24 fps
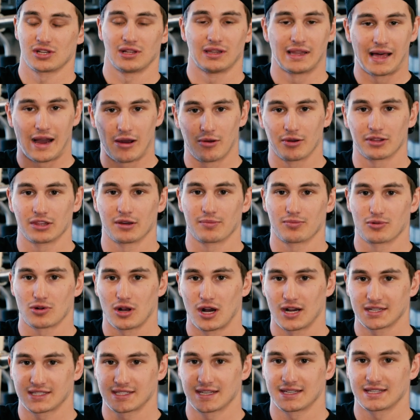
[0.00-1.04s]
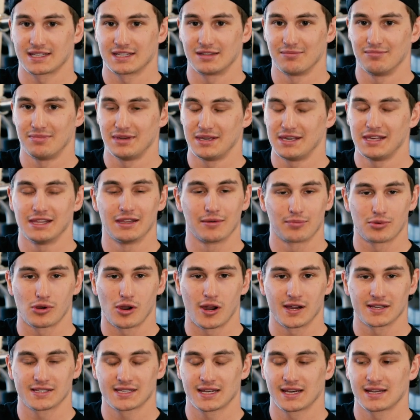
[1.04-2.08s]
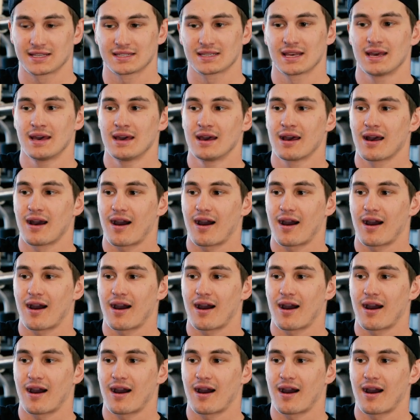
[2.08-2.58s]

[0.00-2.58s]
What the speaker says: allowing the process to be the process,